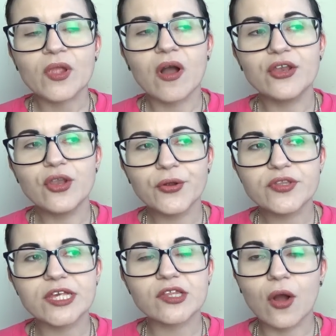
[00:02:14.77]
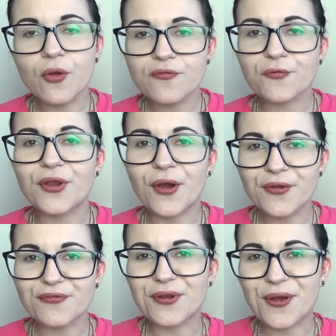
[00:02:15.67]
I noticed over and
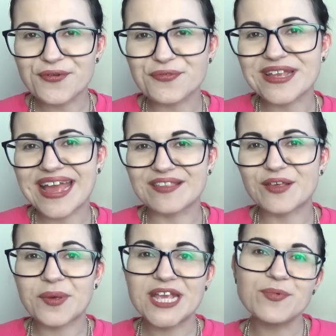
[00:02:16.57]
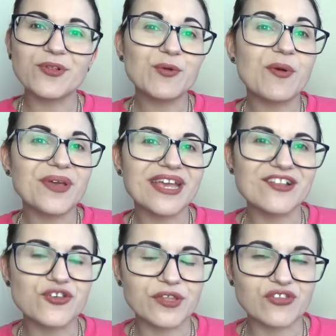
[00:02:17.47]
over and over again that people who were big
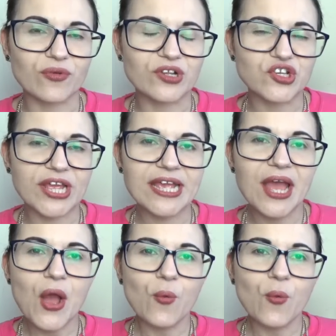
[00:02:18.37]
into astrology